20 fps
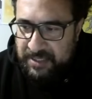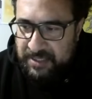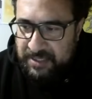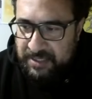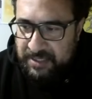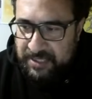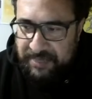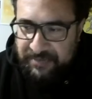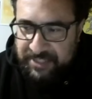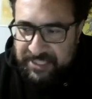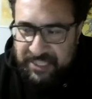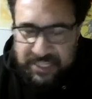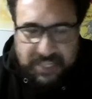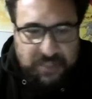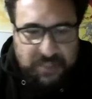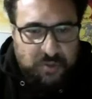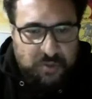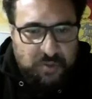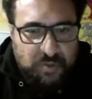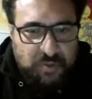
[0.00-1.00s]
17
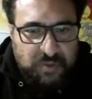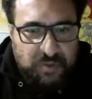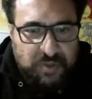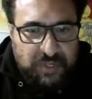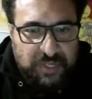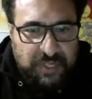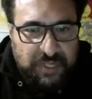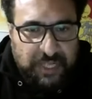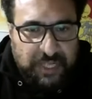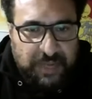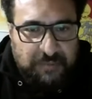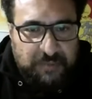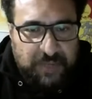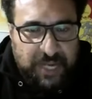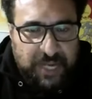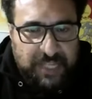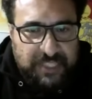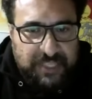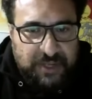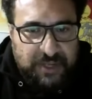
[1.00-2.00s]
years old, came to
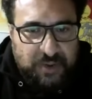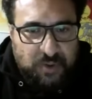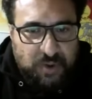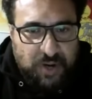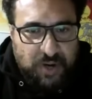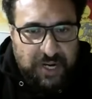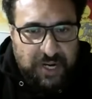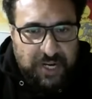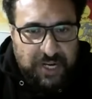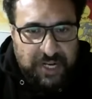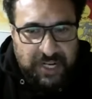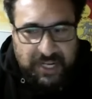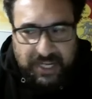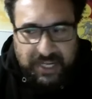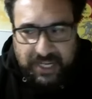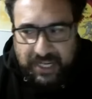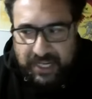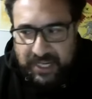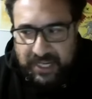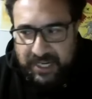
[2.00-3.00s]
Aotearoa,
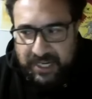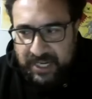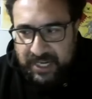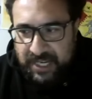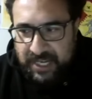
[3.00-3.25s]
and